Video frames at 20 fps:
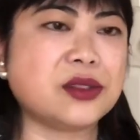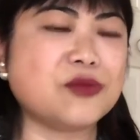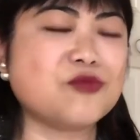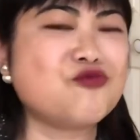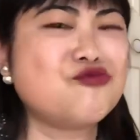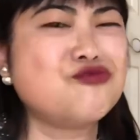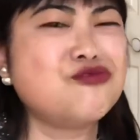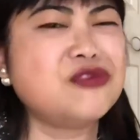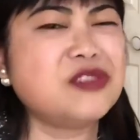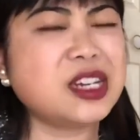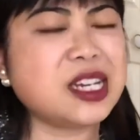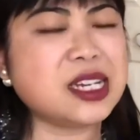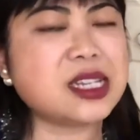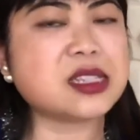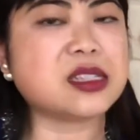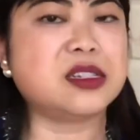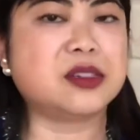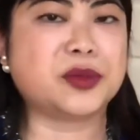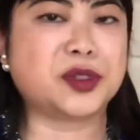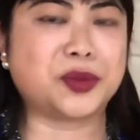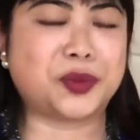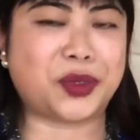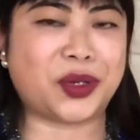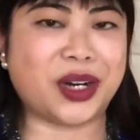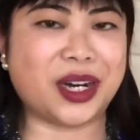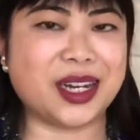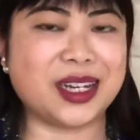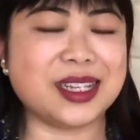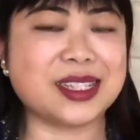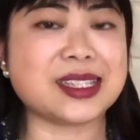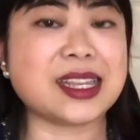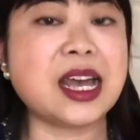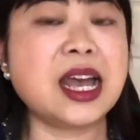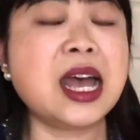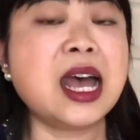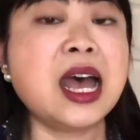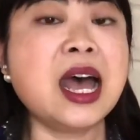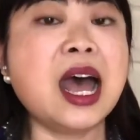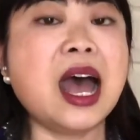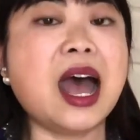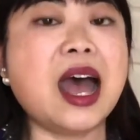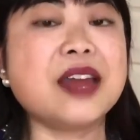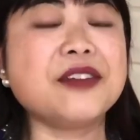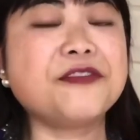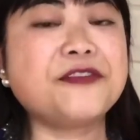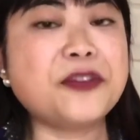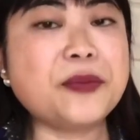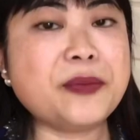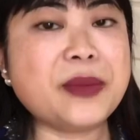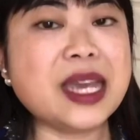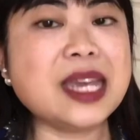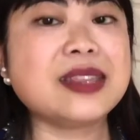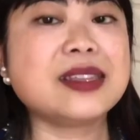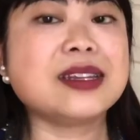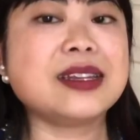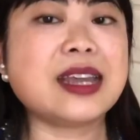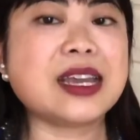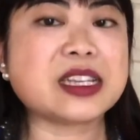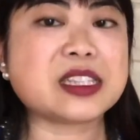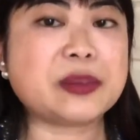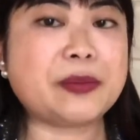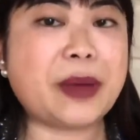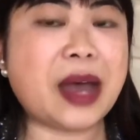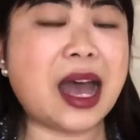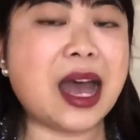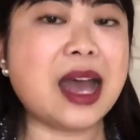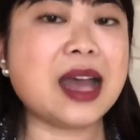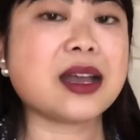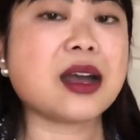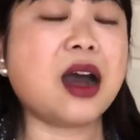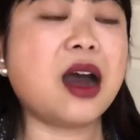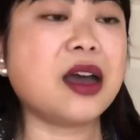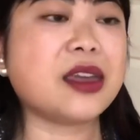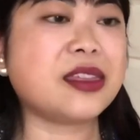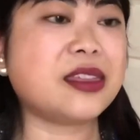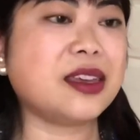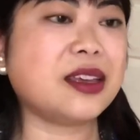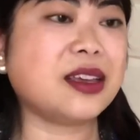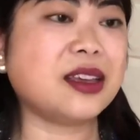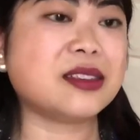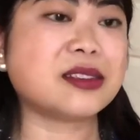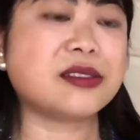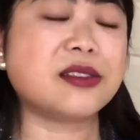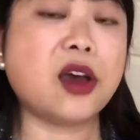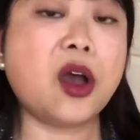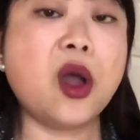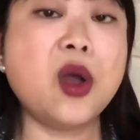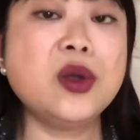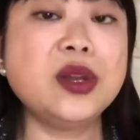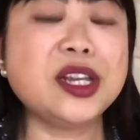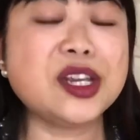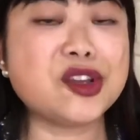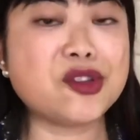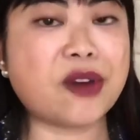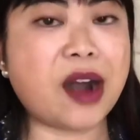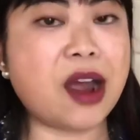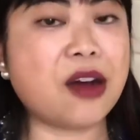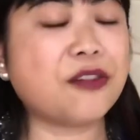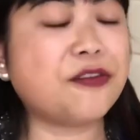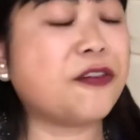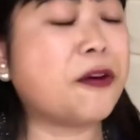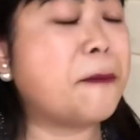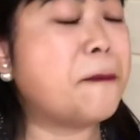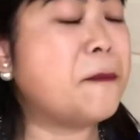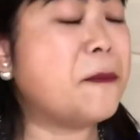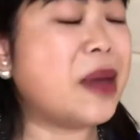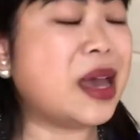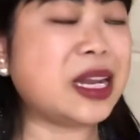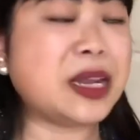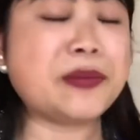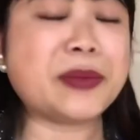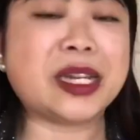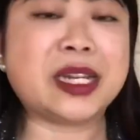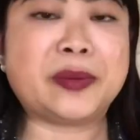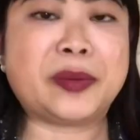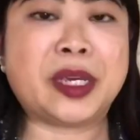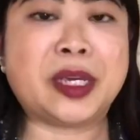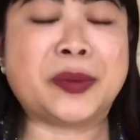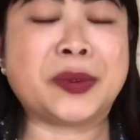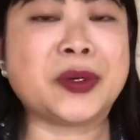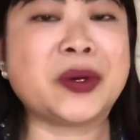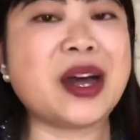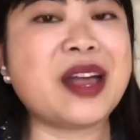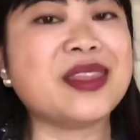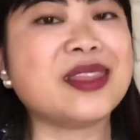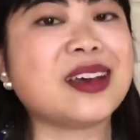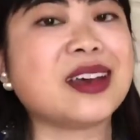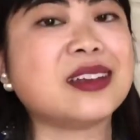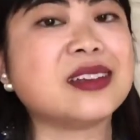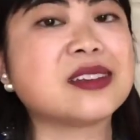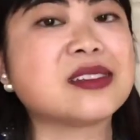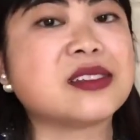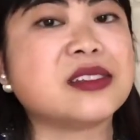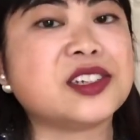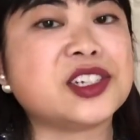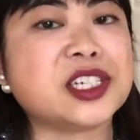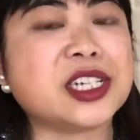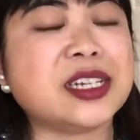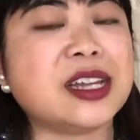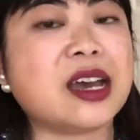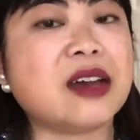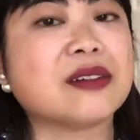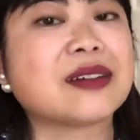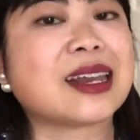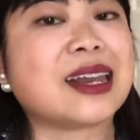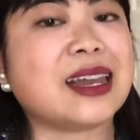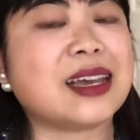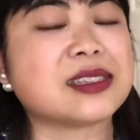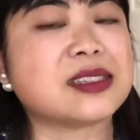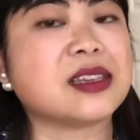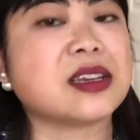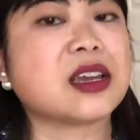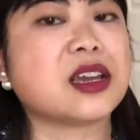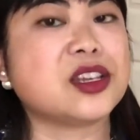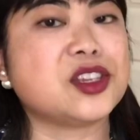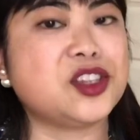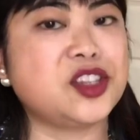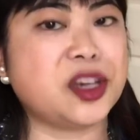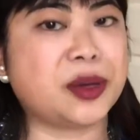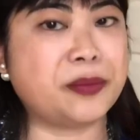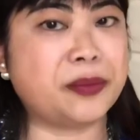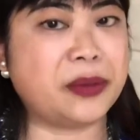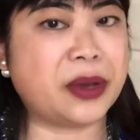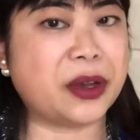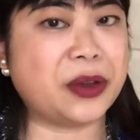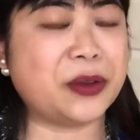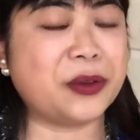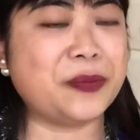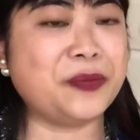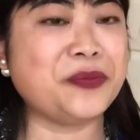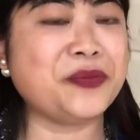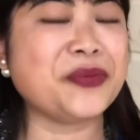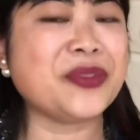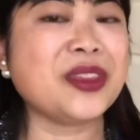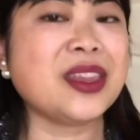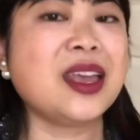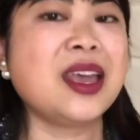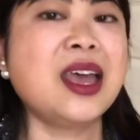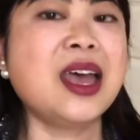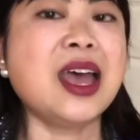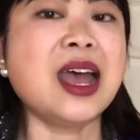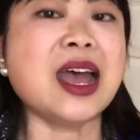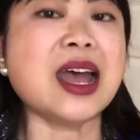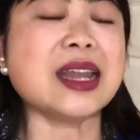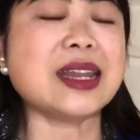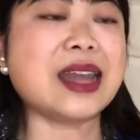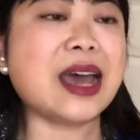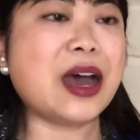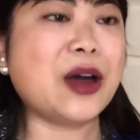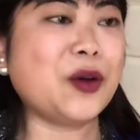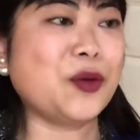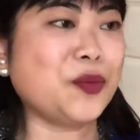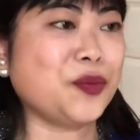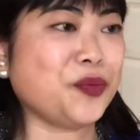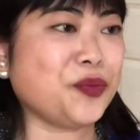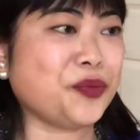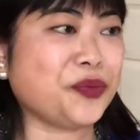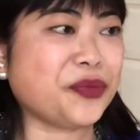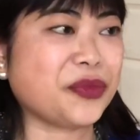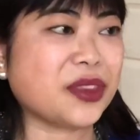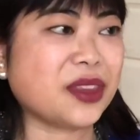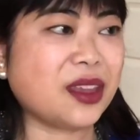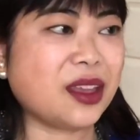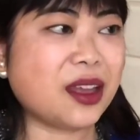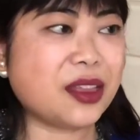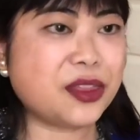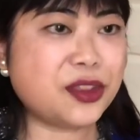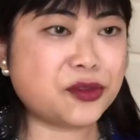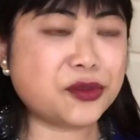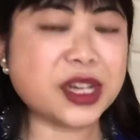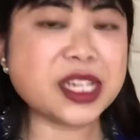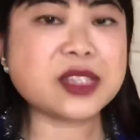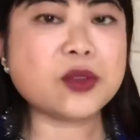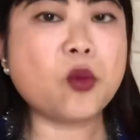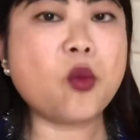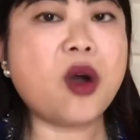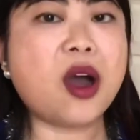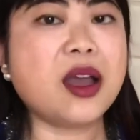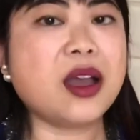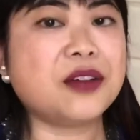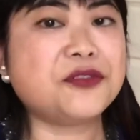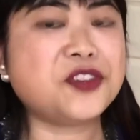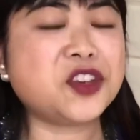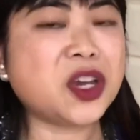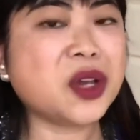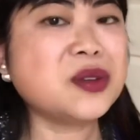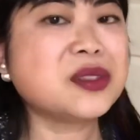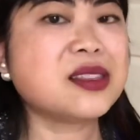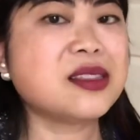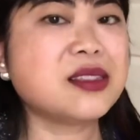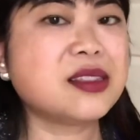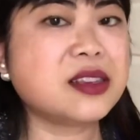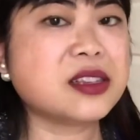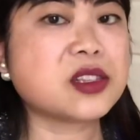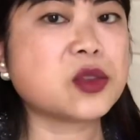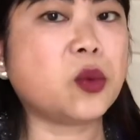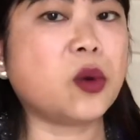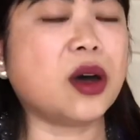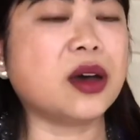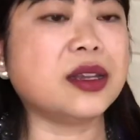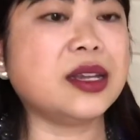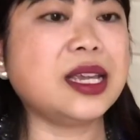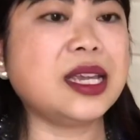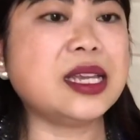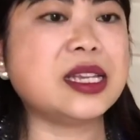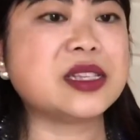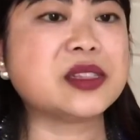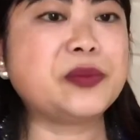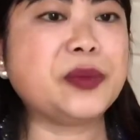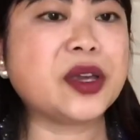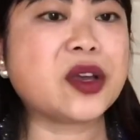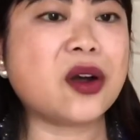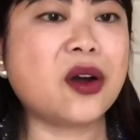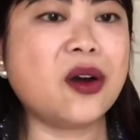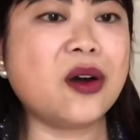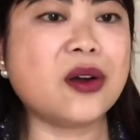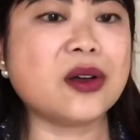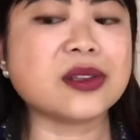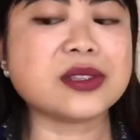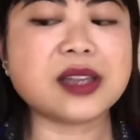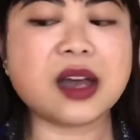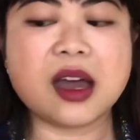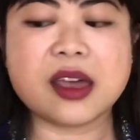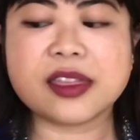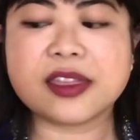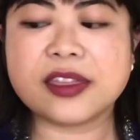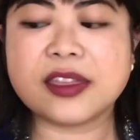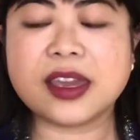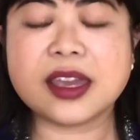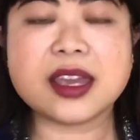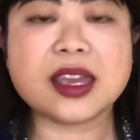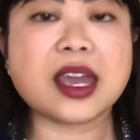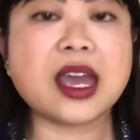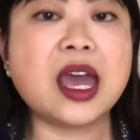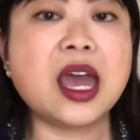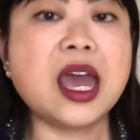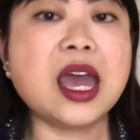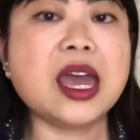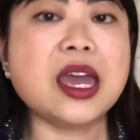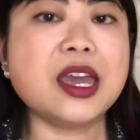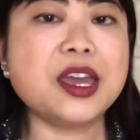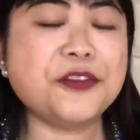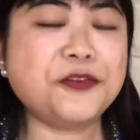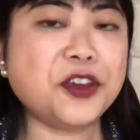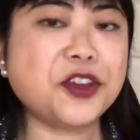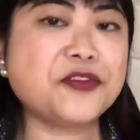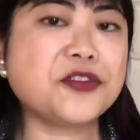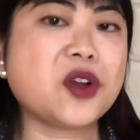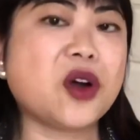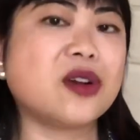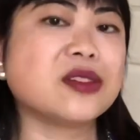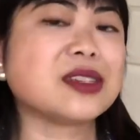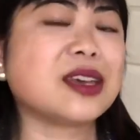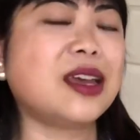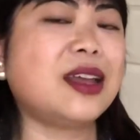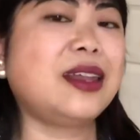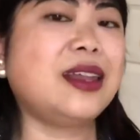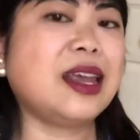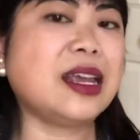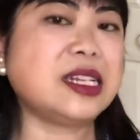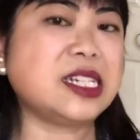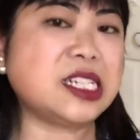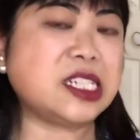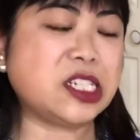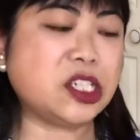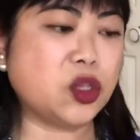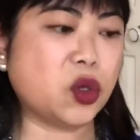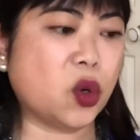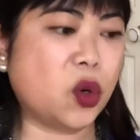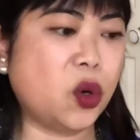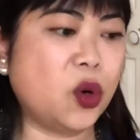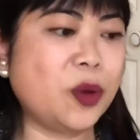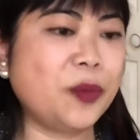reasonable price. And for me, the next bag, I think it's the holy grail for many, many people, and that is the Chanel Classic Jumbo. Now, the reason why I've chosen this one is because I think if you've got a Lady Dior,